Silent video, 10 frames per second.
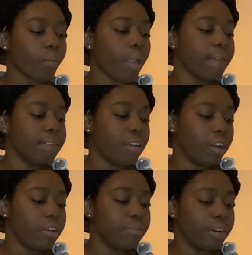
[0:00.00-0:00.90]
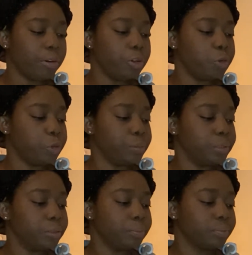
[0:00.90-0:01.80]
Very
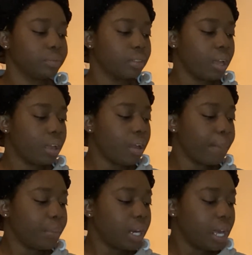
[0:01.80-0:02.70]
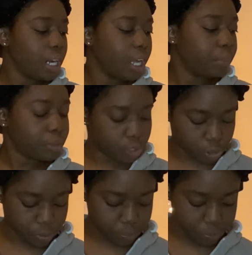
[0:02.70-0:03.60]
durable. I like them.
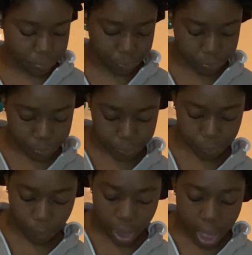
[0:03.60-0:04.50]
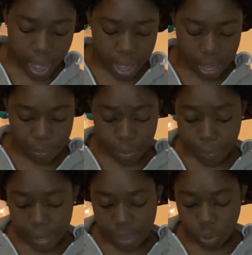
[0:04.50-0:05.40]
So I'm gonna
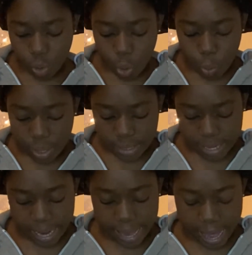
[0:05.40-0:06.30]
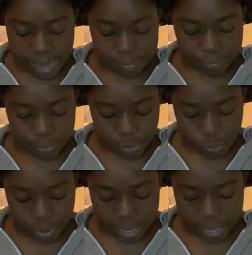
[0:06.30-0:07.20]
apply the old ones that I have for you
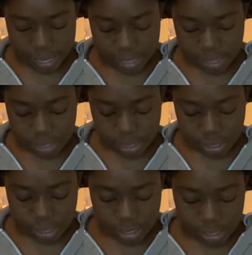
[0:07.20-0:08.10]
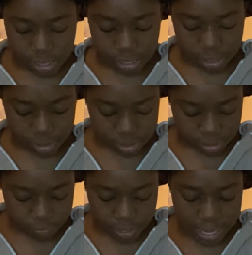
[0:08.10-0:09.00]
guys,
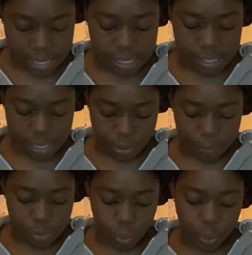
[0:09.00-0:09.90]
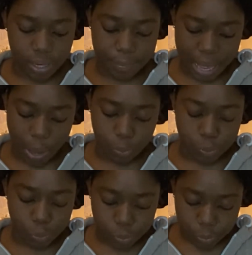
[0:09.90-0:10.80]
for you guys to see what I'm talking about.
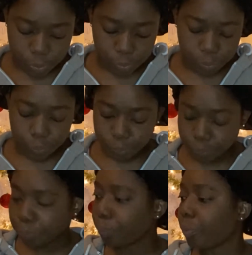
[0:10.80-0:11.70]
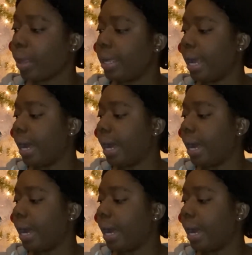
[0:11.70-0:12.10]
Okay. Yeah.